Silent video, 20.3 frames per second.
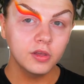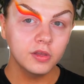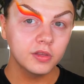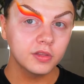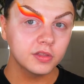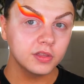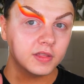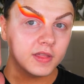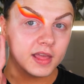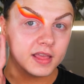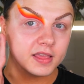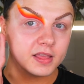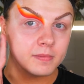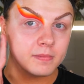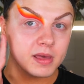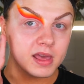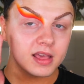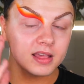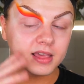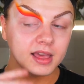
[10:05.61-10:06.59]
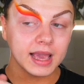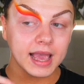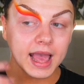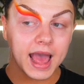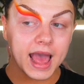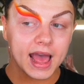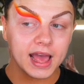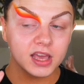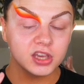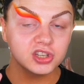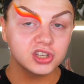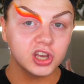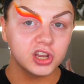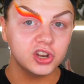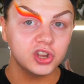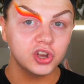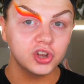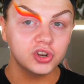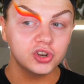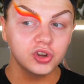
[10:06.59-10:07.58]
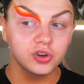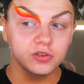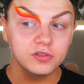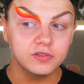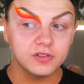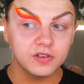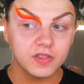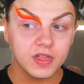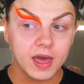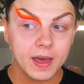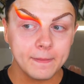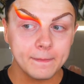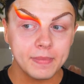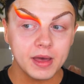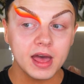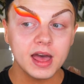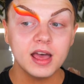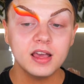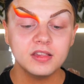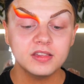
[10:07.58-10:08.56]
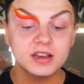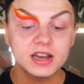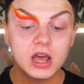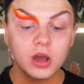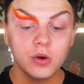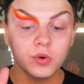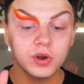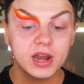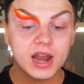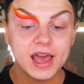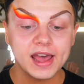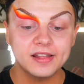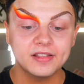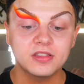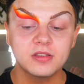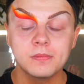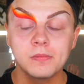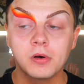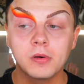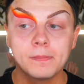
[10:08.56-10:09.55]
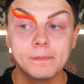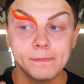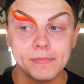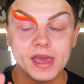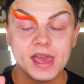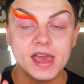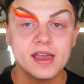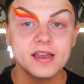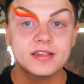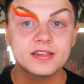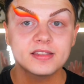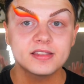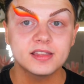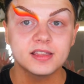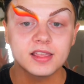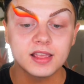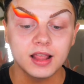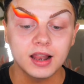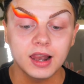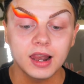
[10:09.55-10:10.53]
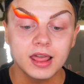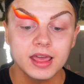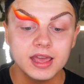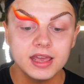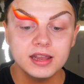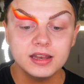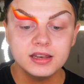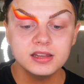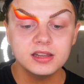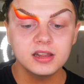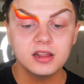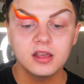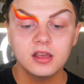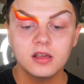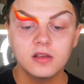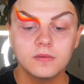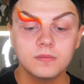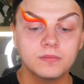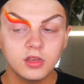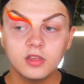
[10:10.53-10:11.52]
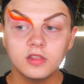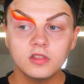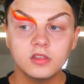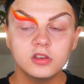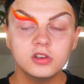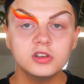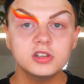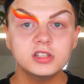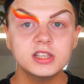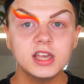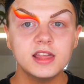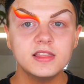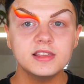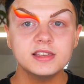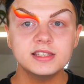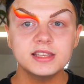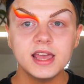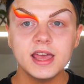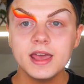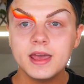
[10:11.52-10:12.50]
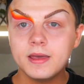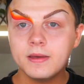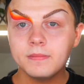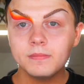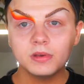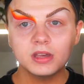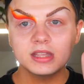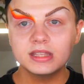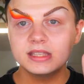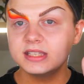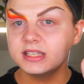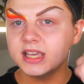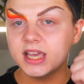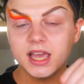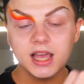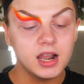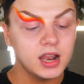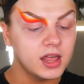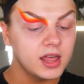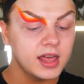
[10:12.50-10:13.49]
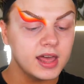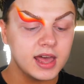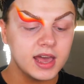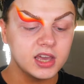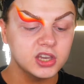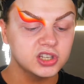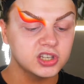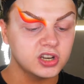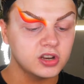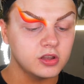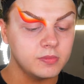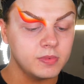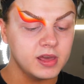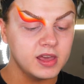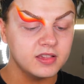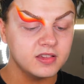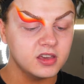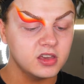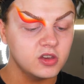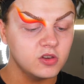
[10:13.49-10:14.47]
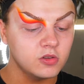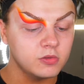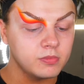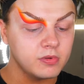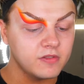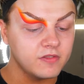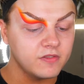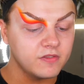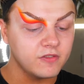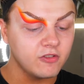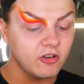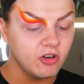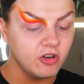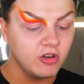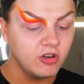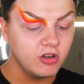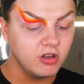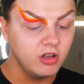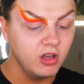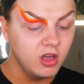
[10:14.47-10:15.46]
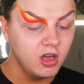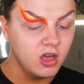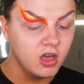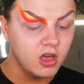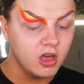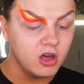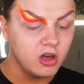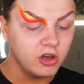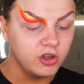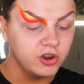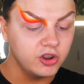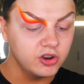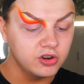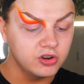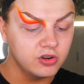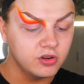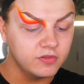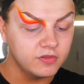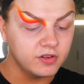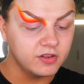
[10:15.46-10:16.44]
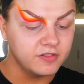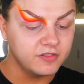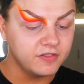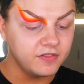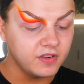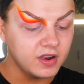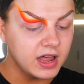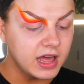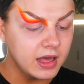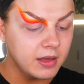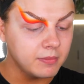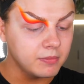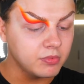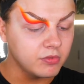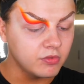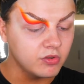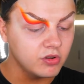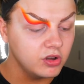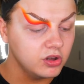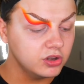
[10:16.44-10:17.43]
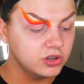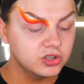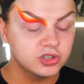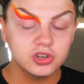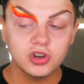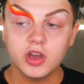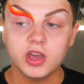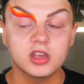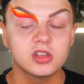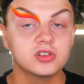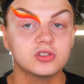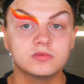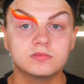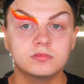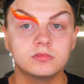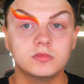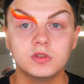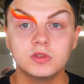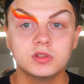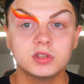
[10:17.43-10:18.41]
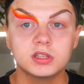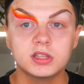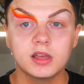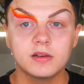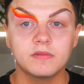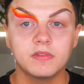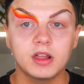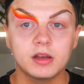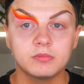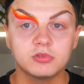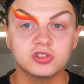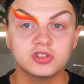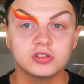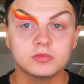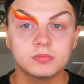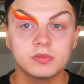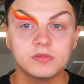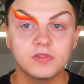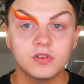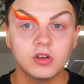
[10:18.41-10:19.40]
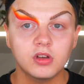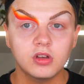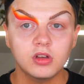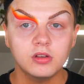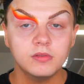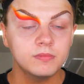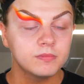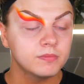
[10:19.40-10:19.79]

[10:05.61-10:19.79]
So that's the basic eyeshadow done for that part. So now we're going to add some more base to the lid. So just take the same concealer eyeshadow base that you used before on another flat brush, or you can just use the same flat brush as before.